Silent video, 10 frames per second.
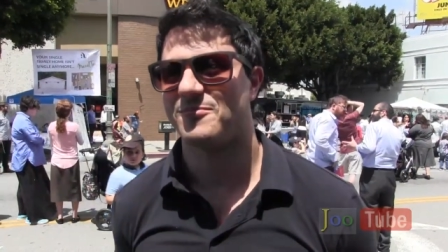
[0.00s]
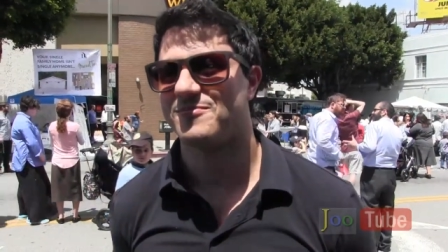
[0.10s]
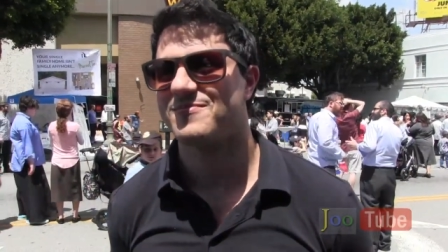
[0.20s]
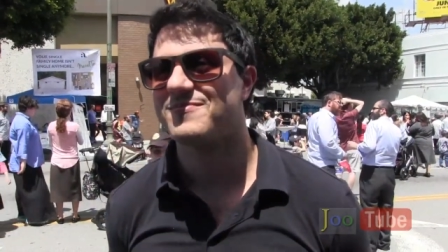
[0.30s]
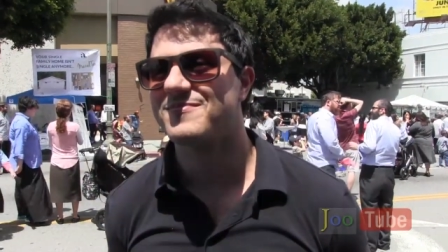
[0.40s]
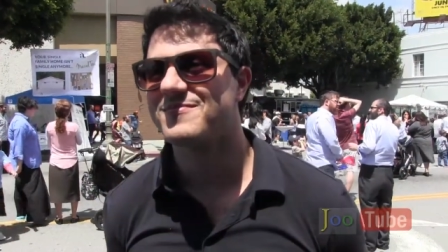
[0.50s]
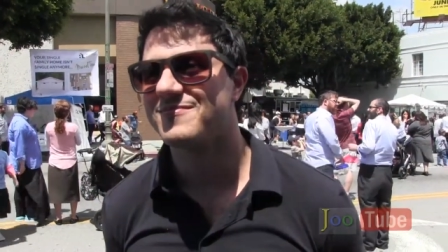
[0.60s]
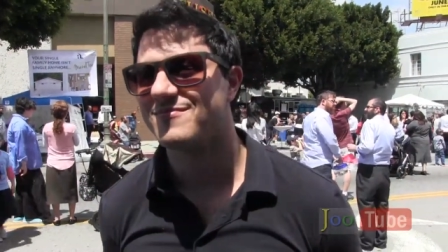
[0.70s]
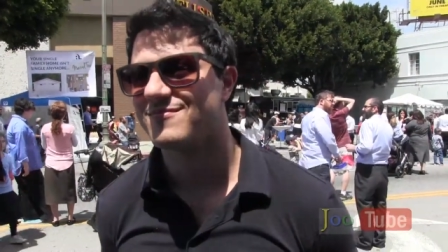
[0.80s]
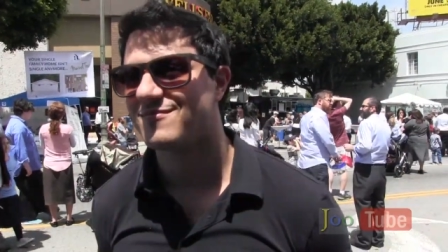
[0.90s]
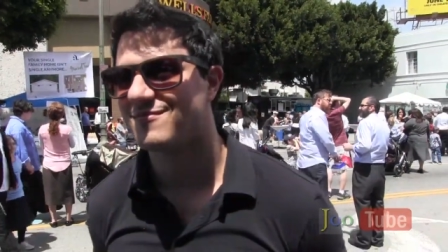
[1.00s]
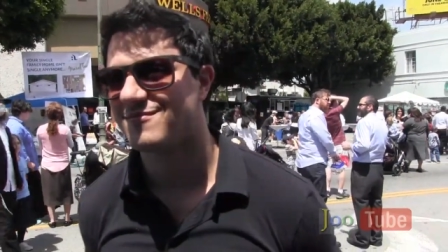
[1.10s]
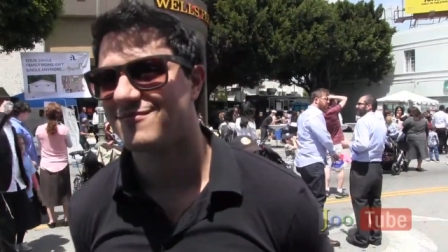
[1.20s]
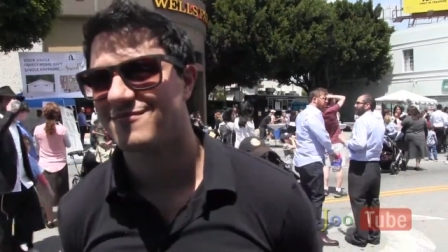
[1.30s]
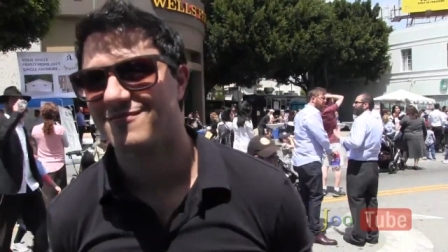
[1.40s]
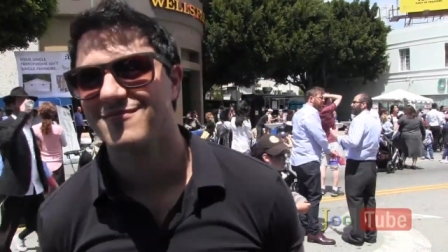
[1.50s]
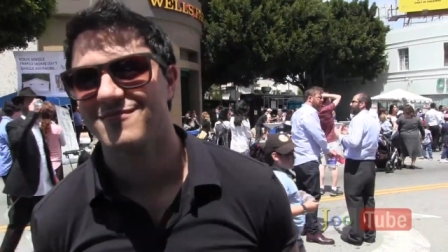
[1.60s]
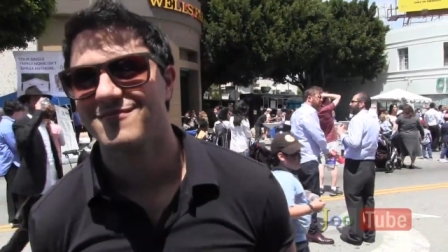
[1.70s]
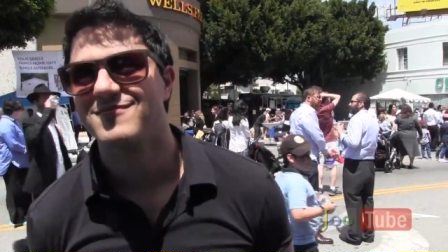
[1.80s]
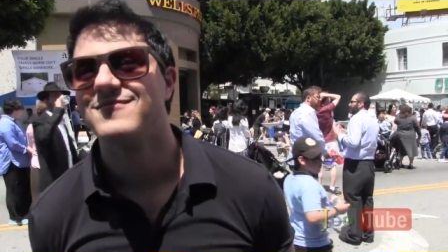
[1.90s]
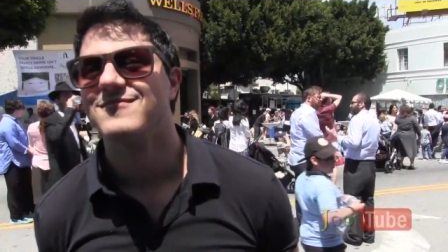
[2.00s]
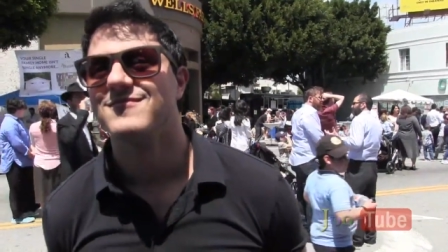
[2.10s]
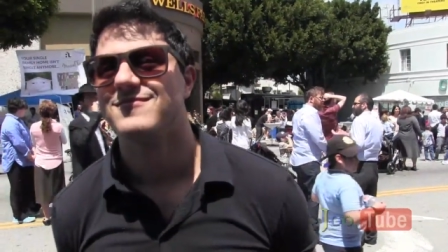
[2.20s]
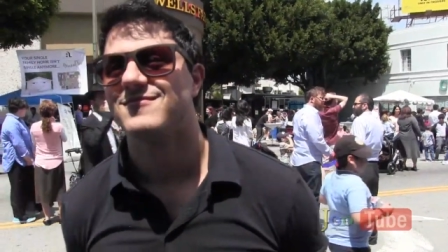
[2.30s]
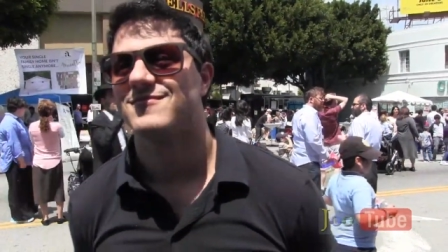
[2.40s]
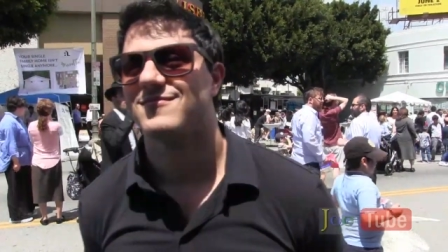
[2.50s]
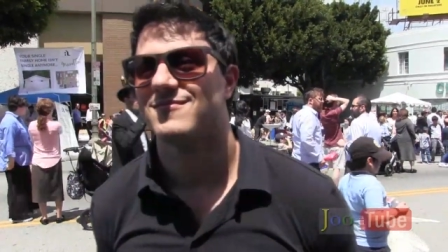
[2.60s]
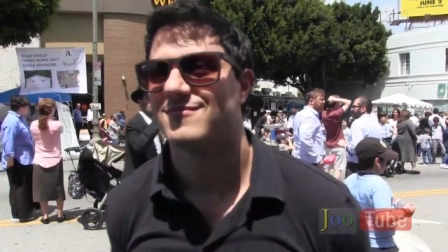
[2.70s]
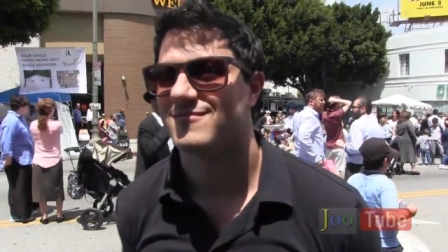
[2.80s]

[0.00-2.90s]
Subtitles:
Do you feel in a minority here without a beard?